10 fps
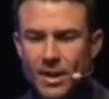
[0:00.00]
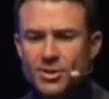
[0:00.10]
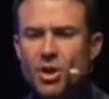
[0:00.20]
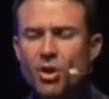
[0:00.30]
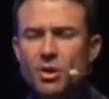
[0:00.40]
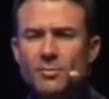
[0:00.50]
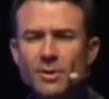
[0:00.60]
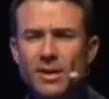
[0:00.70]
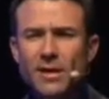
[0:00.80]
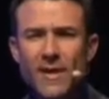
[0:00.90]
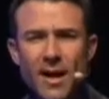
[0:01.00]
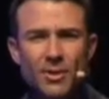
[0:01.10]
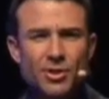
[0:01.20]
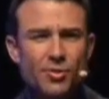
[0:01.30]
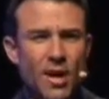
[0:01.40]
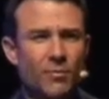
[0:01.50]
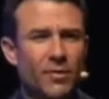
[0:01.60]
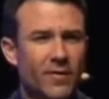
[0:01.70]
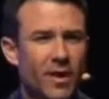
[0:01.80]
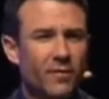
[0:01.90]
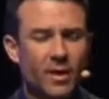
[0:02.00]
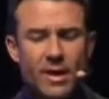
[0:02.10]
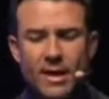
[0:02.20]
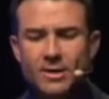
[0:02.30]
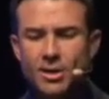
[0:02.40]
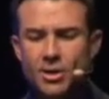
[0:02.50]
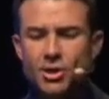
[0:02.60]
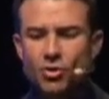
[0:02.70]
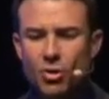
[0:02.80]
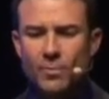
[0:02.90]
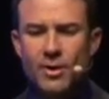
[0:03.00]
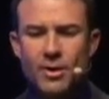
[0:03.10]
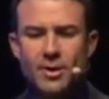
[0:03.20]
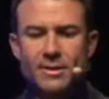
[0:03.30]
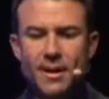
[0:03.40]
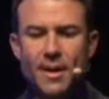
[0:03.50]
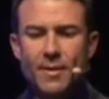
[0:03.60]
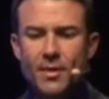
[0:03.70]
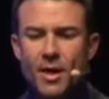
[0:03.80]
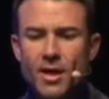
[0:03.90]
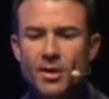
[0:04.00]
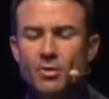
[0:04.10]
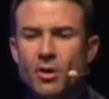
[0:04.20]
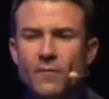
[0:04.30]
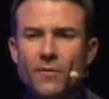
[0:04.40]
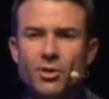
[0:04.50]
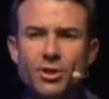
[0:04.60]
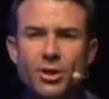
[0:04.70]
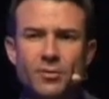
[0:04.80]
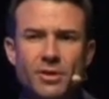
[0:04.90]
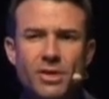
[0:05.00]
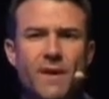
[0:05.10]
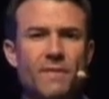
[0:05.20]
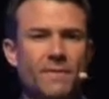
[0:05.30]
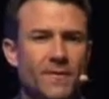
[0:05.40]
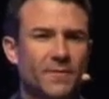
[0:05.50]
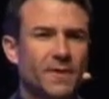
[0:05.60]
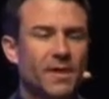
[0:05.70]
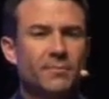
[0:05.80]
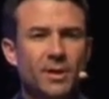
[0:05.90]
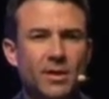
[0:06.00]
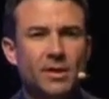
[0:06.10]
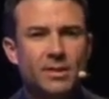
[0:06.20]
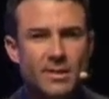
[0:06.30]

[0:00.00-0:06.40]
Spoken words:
It's hard to believe how much ground we've covered in such a short period of time. You know, in our first year, we did about $15 million in